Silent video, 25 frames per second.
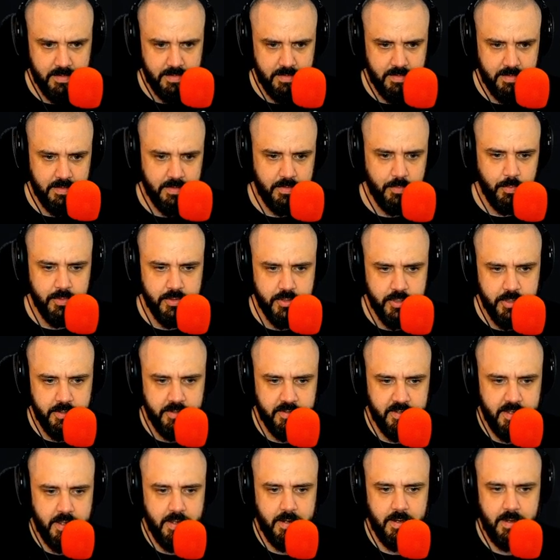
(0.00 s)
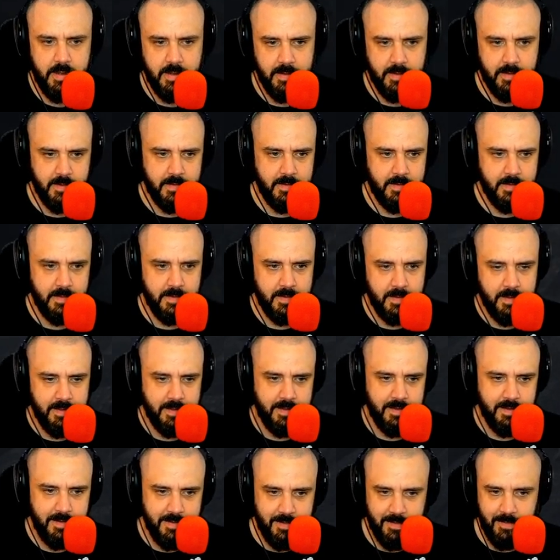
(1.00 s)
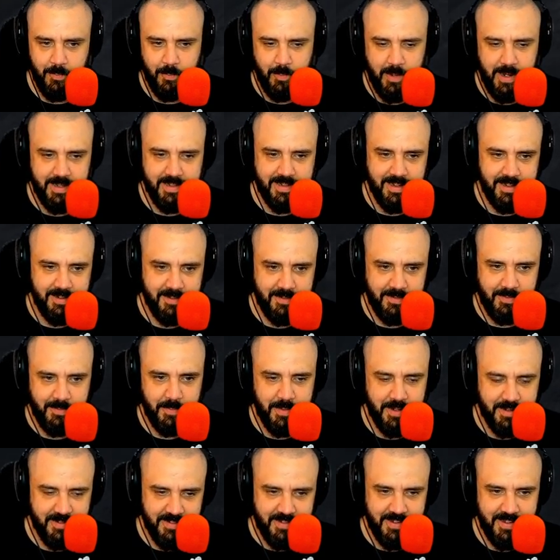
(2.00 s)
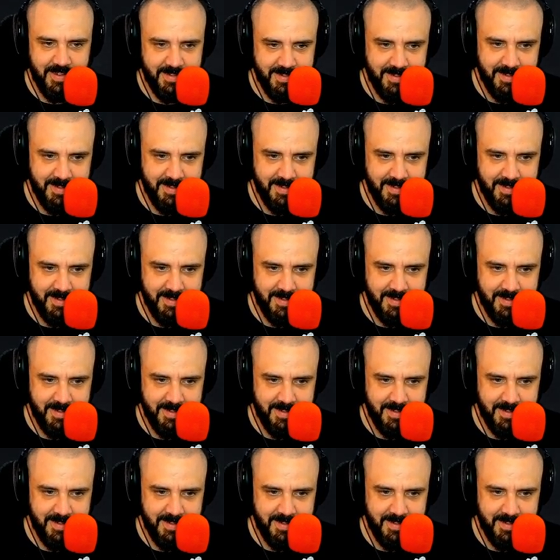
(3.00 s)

That's what she said. or wait, that doesn't make sense.